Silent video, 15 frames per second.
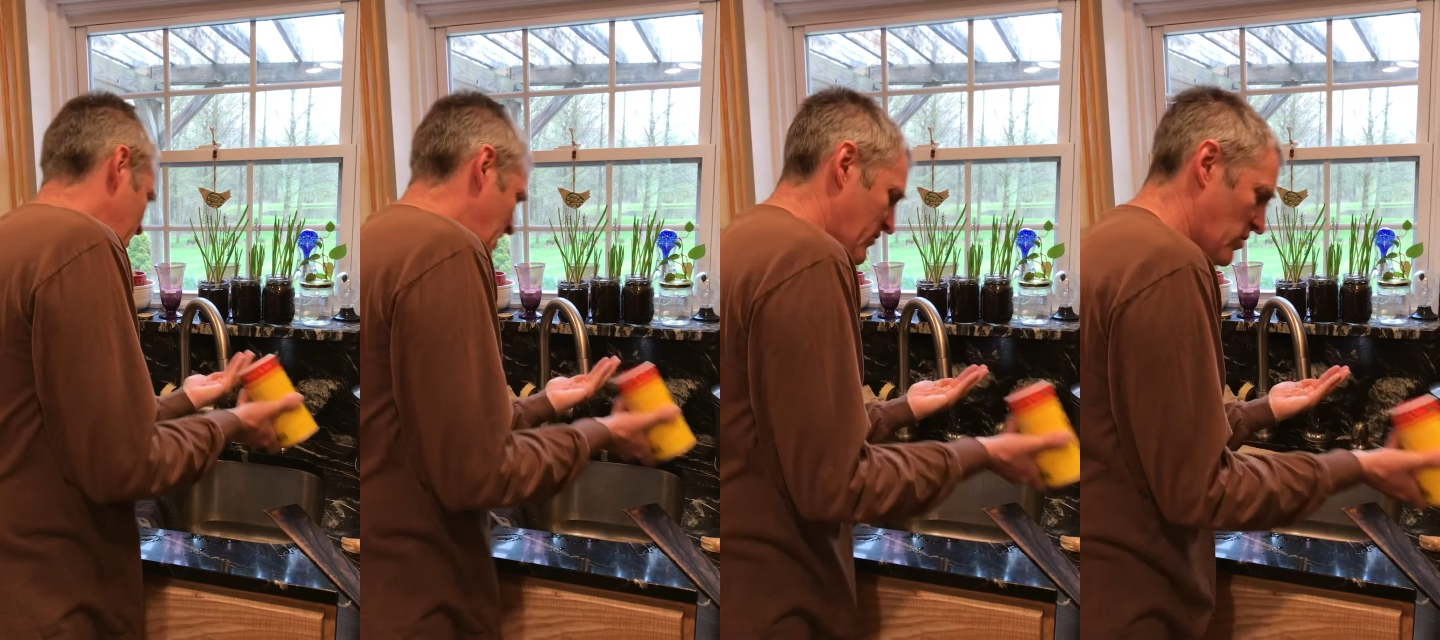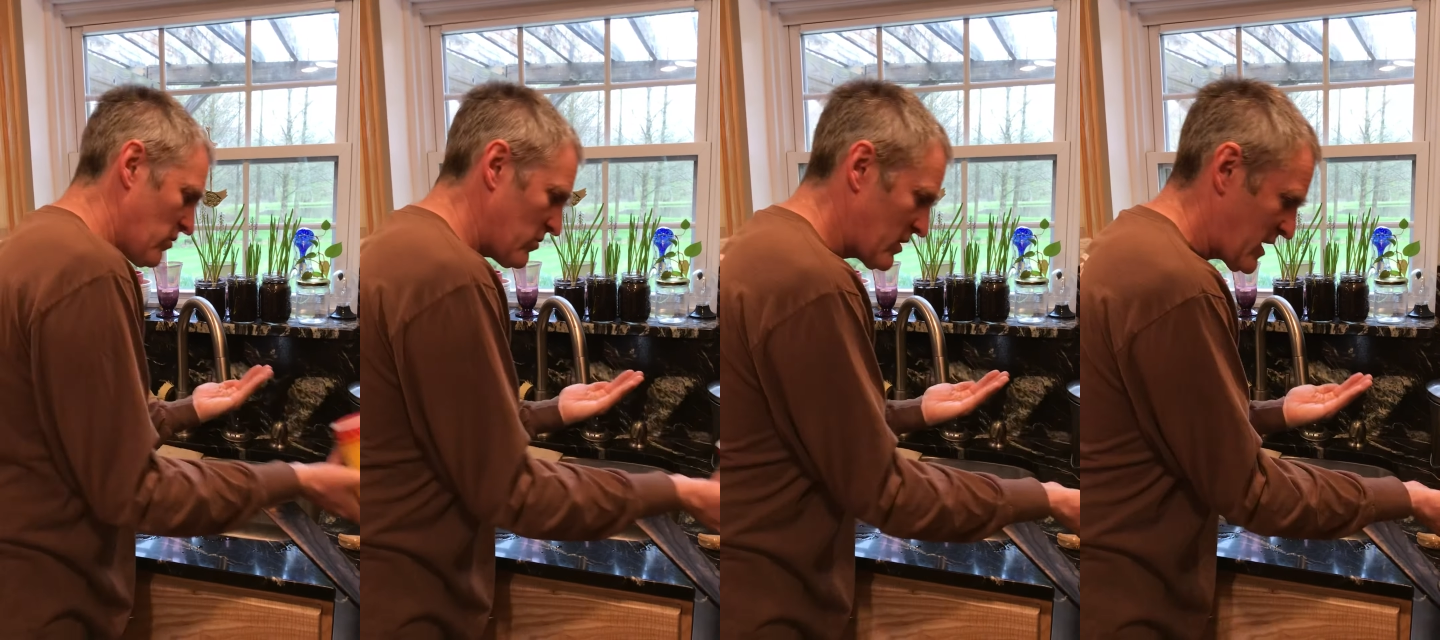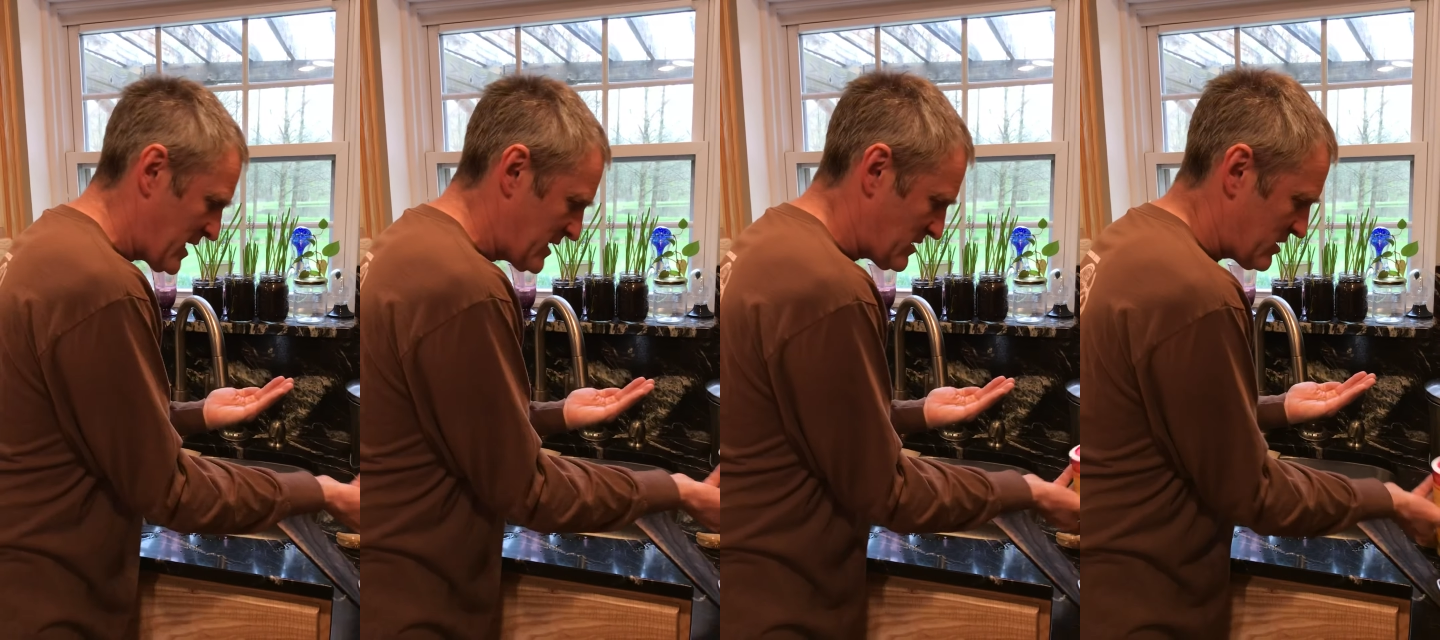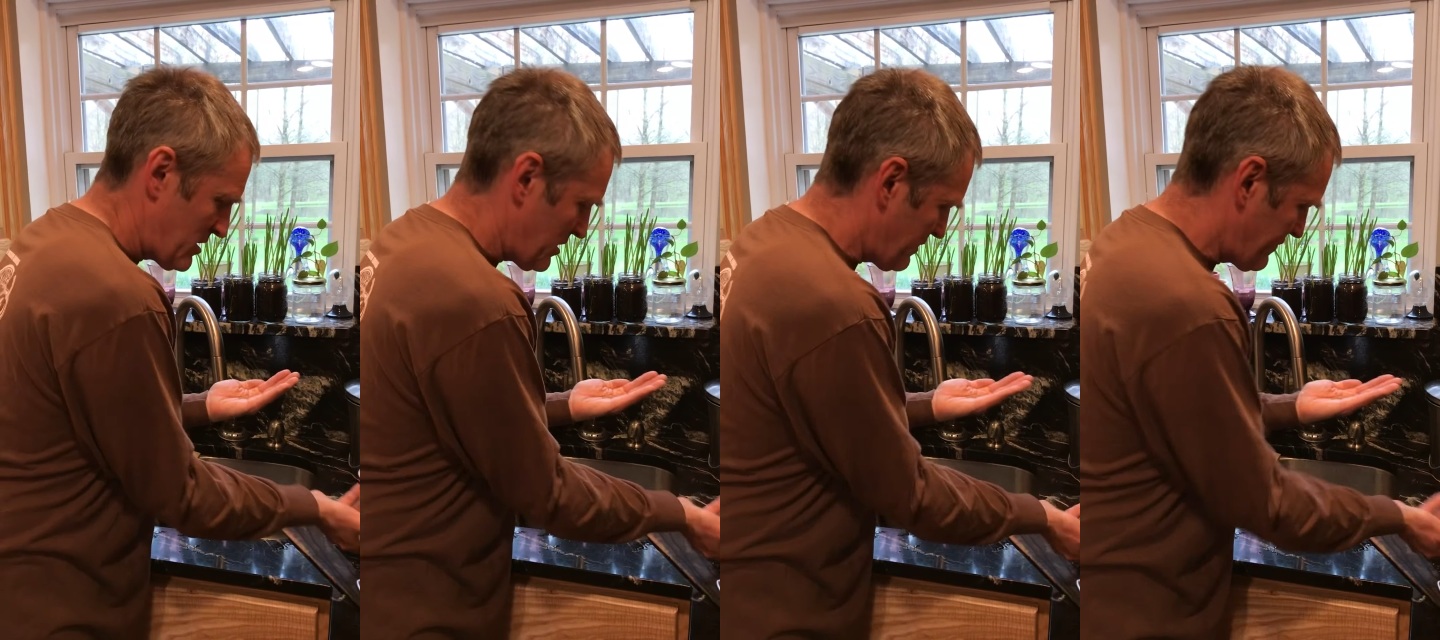have all kinds of
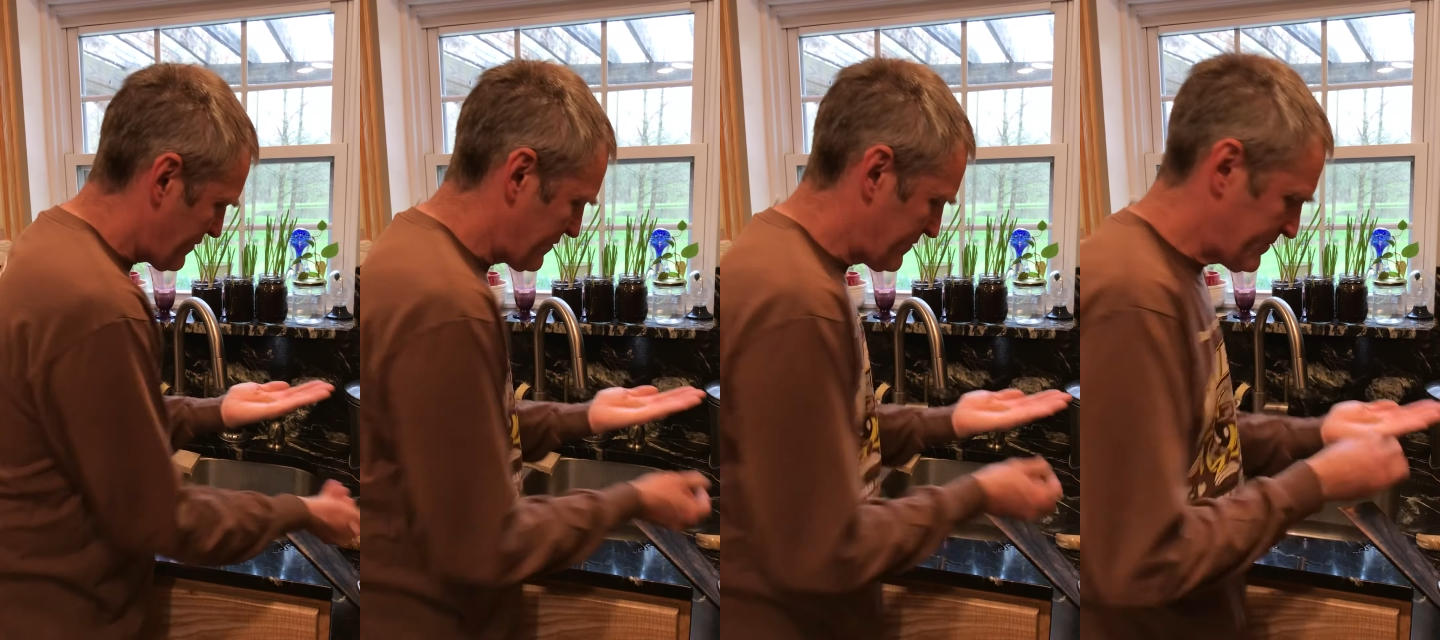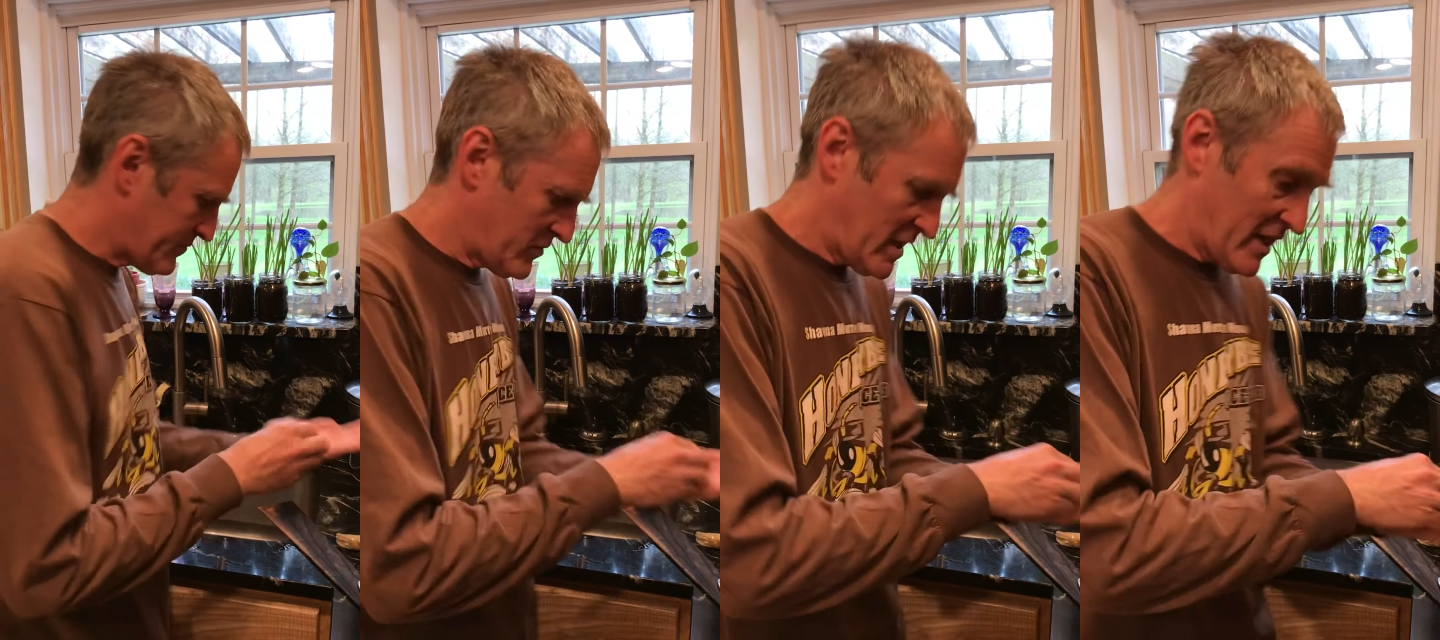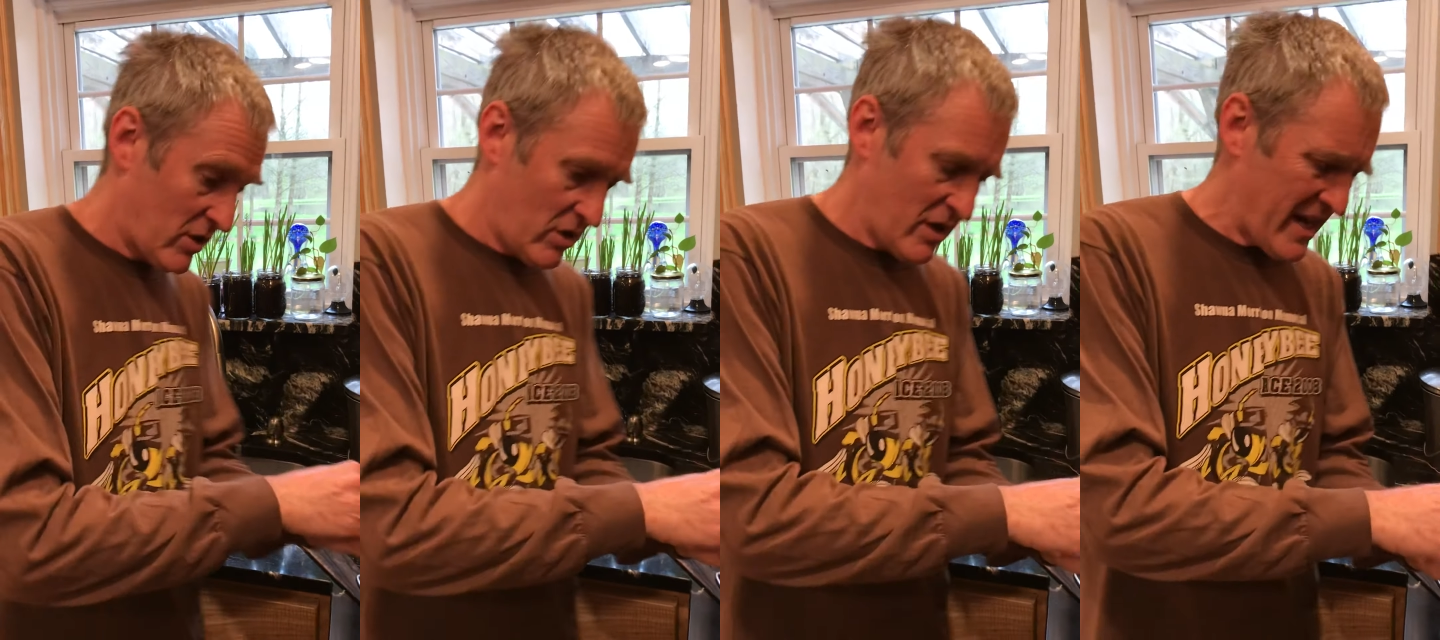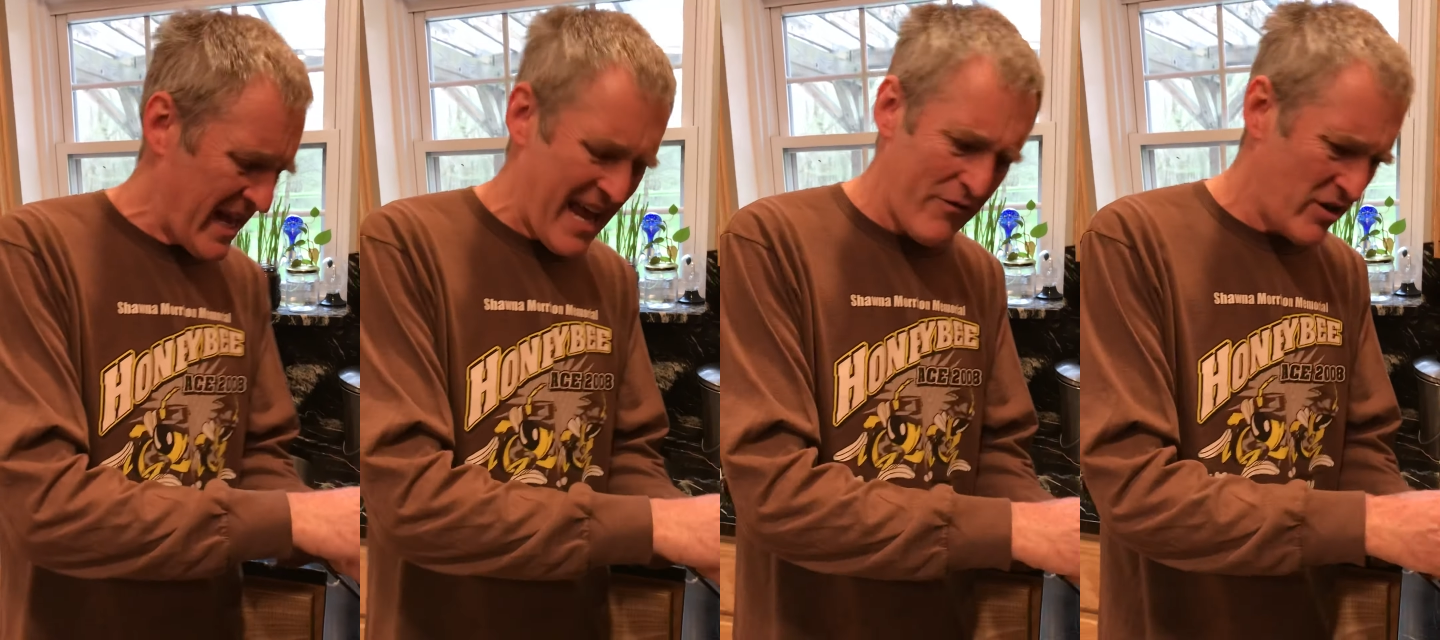stuff there.
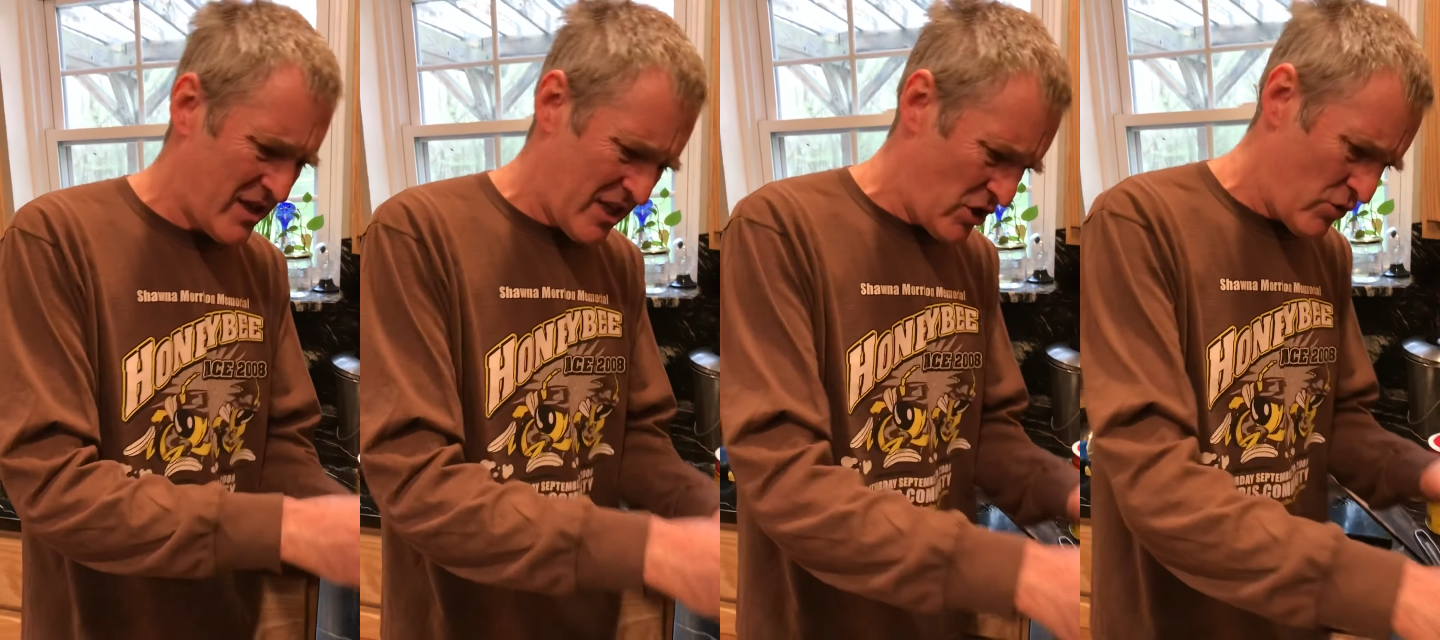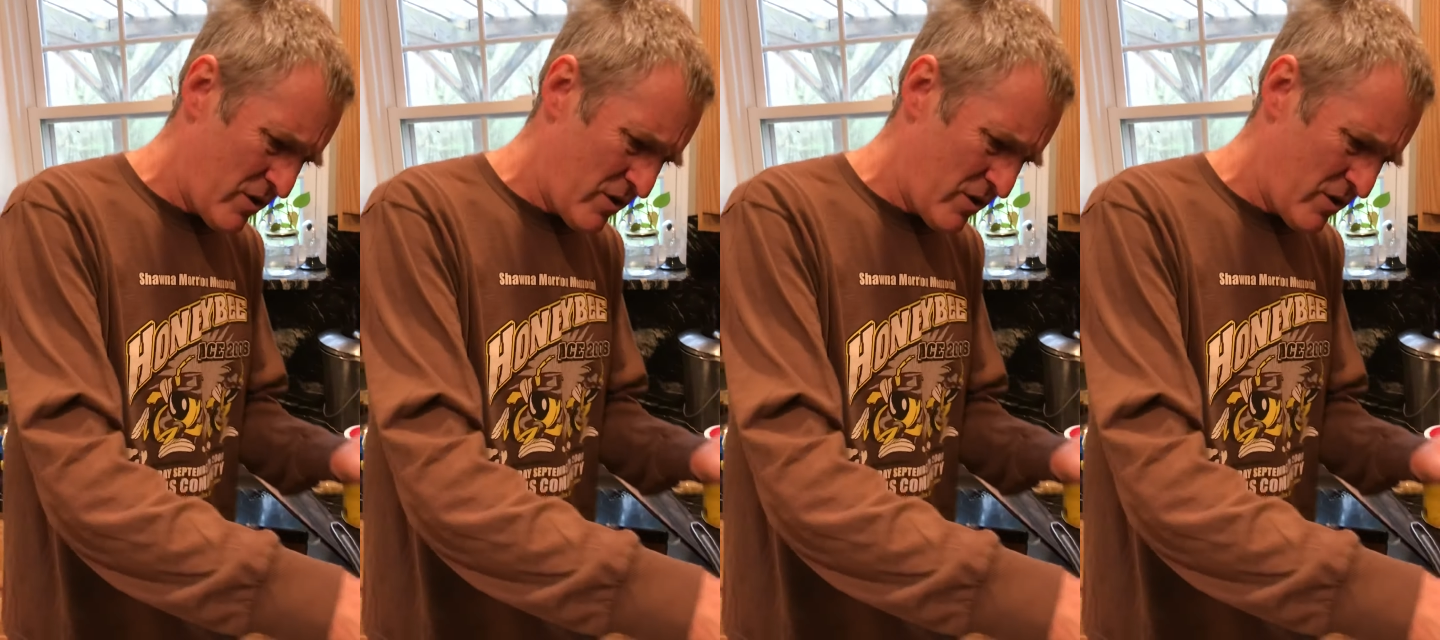Everything you